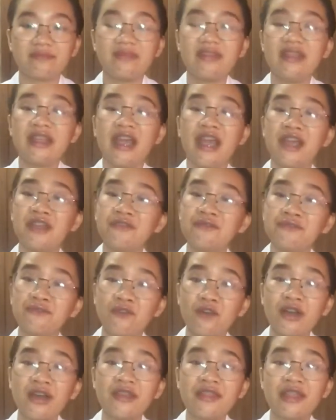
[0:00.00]
And
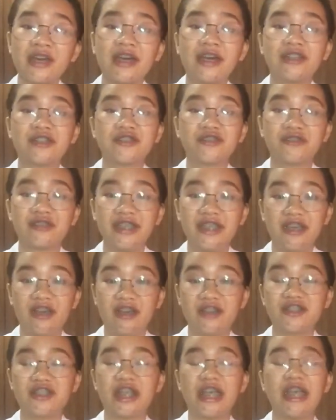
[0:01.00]
for the
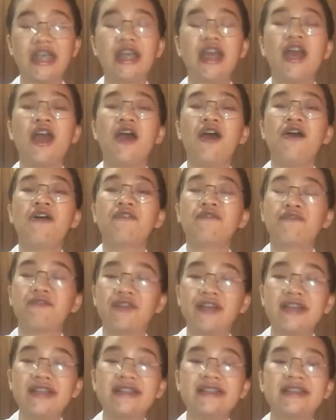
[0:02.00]
triaging,
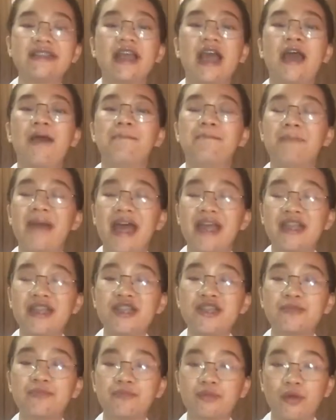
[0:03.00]
first
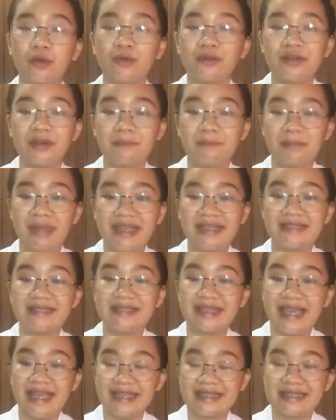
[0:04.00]
manage program-based
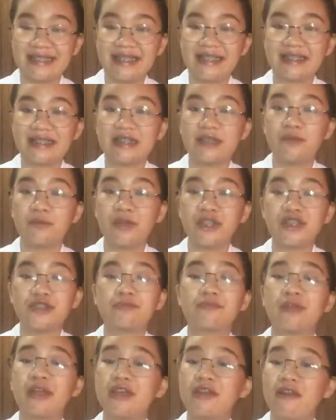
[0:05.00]
cases which
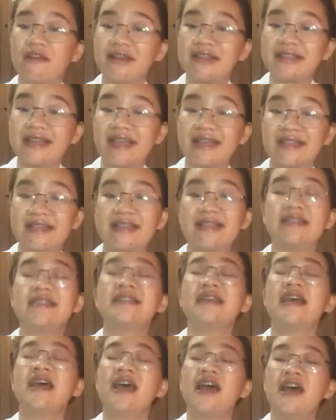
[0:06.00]
prioritizes
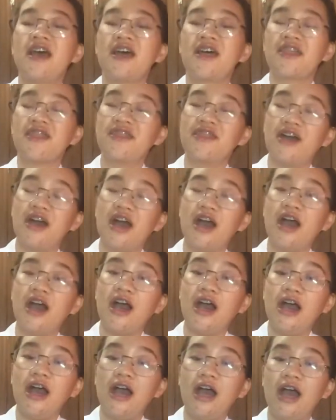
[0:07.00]
the
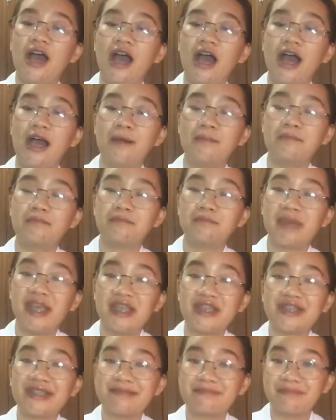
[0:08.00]

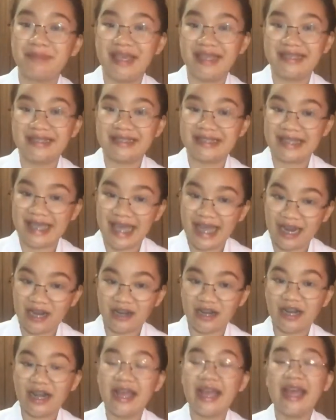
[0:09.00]
patient-based care.
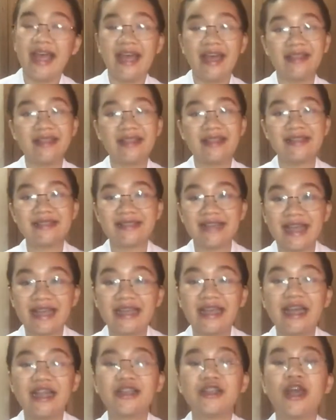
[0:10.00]
And then
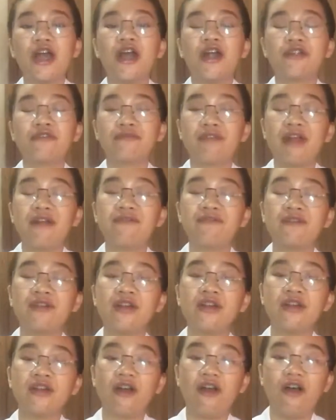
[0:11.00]
second,
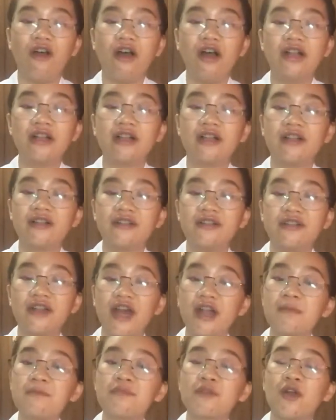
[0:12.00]
refer all
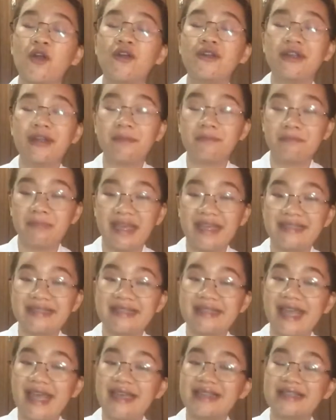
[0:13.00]
non-program based
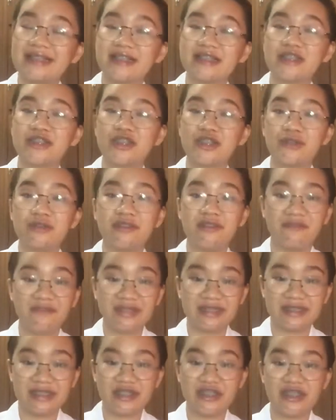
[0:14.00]
cases to the
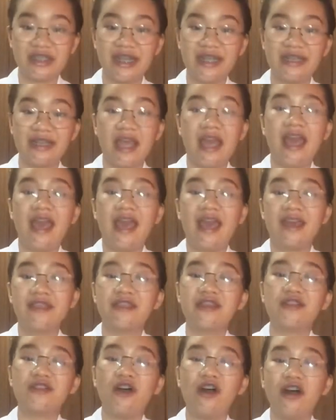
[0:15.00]
physician. And
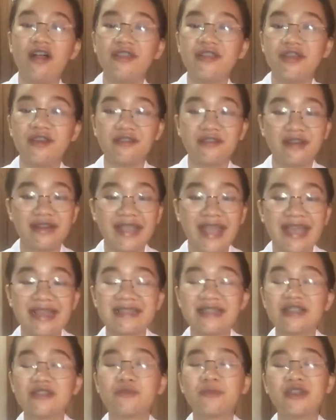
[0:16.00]
then all the other
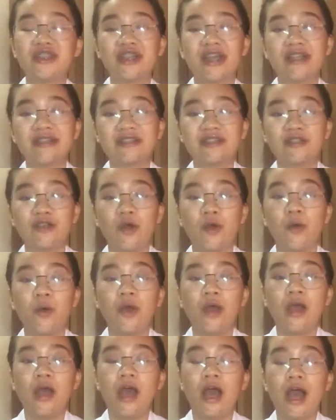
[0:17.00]
cases which has no
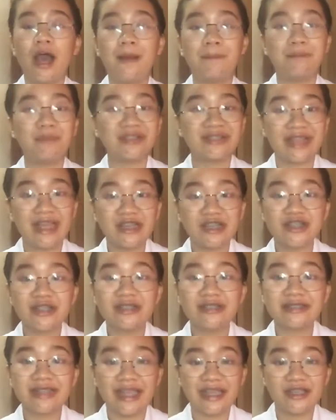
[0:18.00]
potential
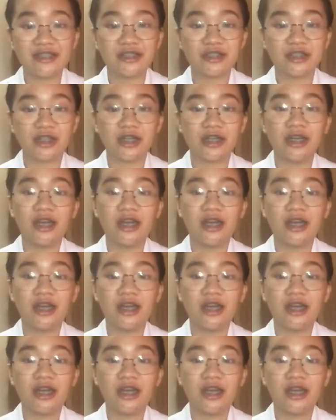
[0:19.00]
danger,